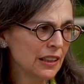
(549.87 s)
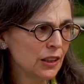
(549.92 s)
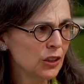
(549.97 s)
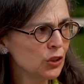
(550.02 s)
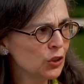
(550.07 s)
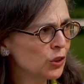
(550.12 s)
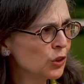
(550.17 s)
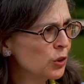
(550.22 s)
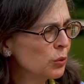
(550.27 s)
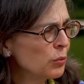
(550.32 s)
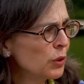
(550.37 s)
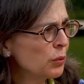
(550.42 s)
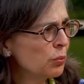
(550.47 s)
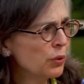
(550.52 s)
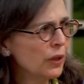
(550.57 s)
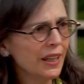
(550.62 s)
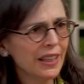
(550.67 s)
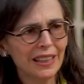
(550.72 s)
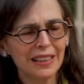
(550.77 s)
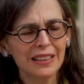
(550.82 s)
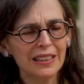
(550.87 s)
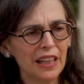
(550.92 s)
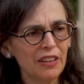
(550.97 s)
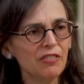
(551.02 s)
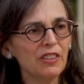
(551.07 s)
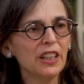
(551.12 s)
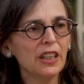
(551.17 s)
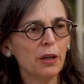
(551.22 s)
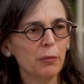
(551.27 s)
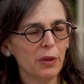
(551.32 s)
Consumer Product
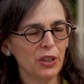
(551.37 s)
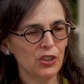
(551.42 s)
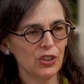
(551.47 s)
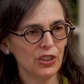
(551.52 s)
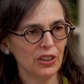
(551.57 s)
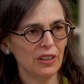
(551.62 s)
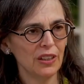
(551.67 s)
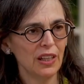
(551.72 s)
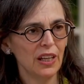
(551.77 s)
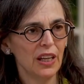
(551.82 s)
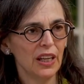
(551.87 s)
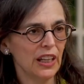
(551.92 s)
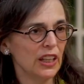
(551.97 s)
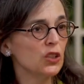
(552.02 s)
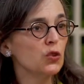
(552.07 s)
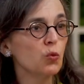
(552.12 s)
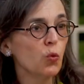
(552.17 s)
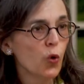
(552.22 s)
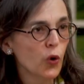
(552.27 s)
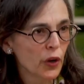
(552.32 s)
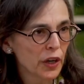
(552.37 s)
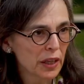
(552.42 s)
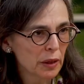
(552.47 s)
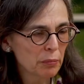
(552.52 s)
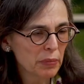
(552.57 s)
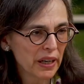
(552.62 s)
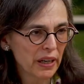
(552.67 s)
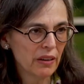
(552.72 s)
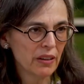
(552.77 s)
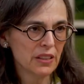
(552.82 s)
Safety Commission, is warning
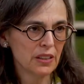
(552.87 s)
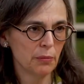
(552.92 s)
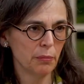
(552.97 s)
parents